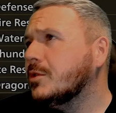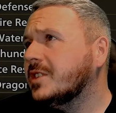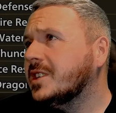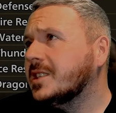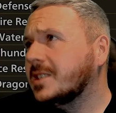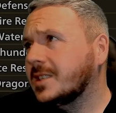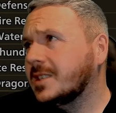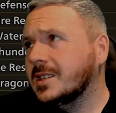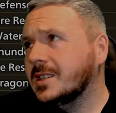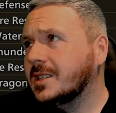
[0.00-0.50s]

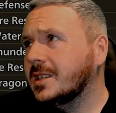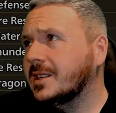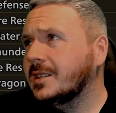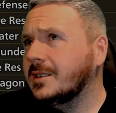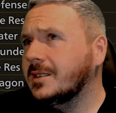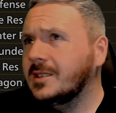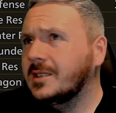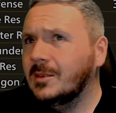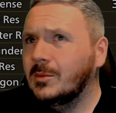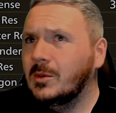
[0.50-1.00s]
into the
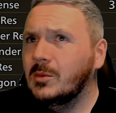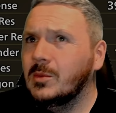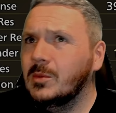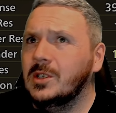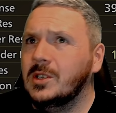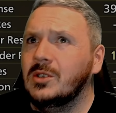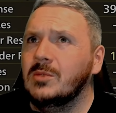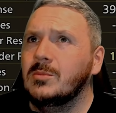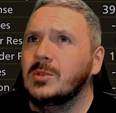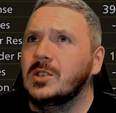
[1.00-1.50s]
skills, I won't
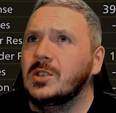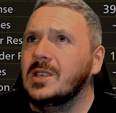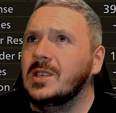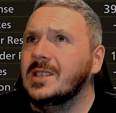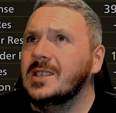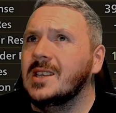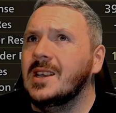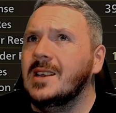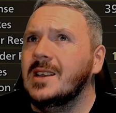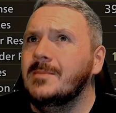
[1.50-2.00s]
waste too much of your
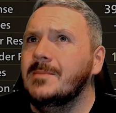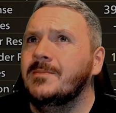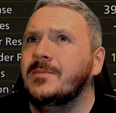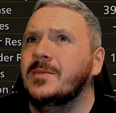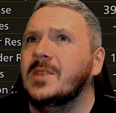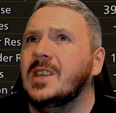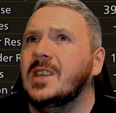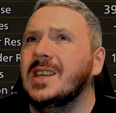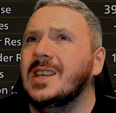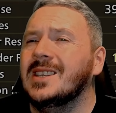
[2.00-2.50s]
time.
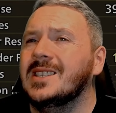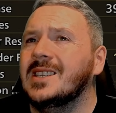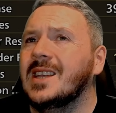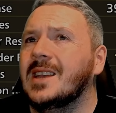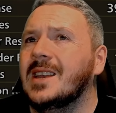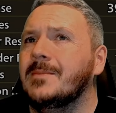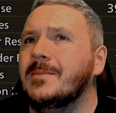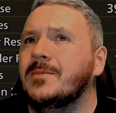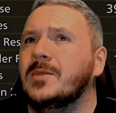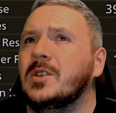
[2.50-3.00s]
Gear
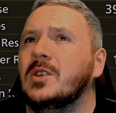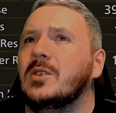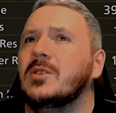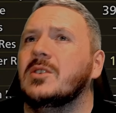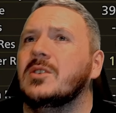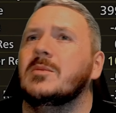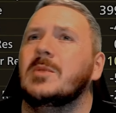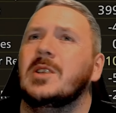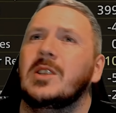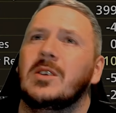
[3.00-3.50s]
set, you're
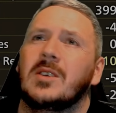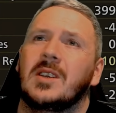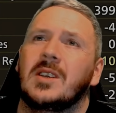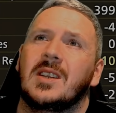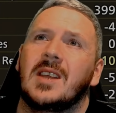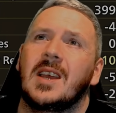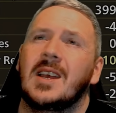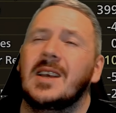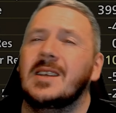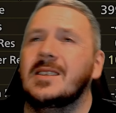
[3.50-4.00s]
going to be
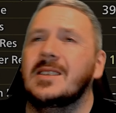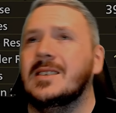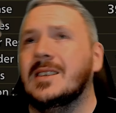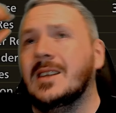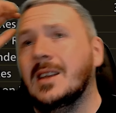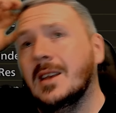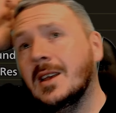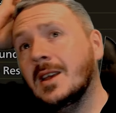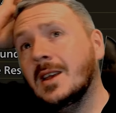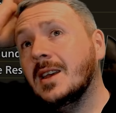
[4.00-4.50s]
looking at
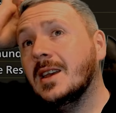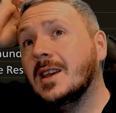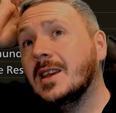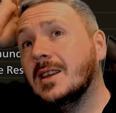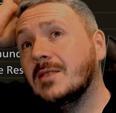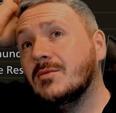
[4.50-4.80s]
a